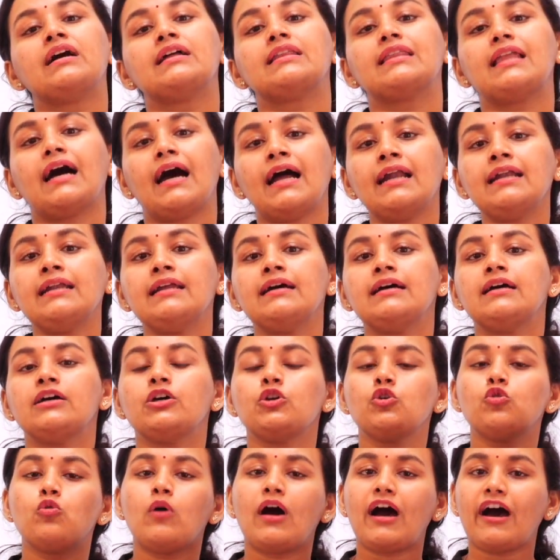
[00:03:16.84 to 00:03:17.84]
that
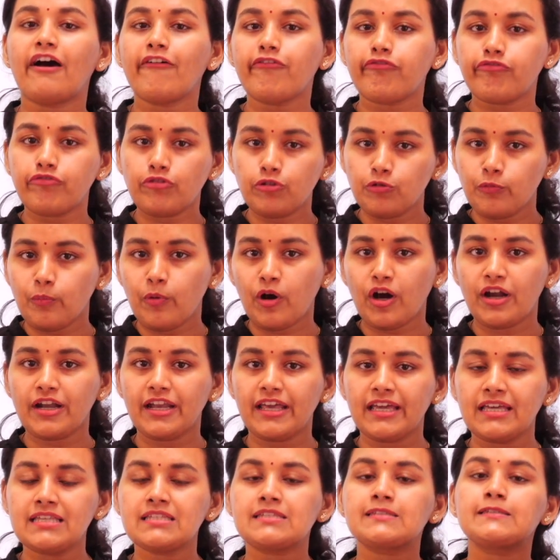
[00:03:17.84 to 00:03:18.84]
you have two
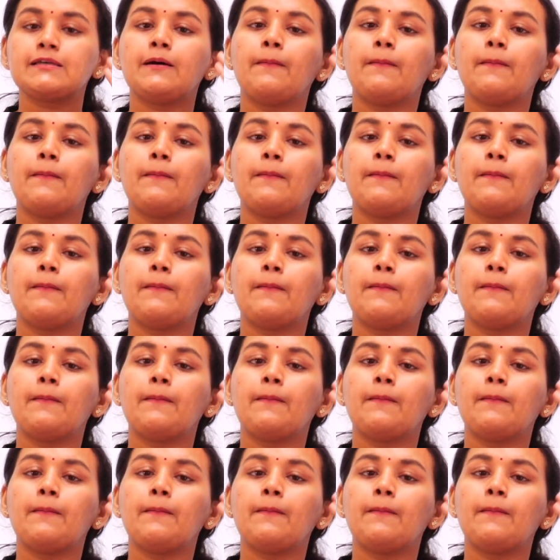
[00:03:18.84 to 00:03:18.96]
bodies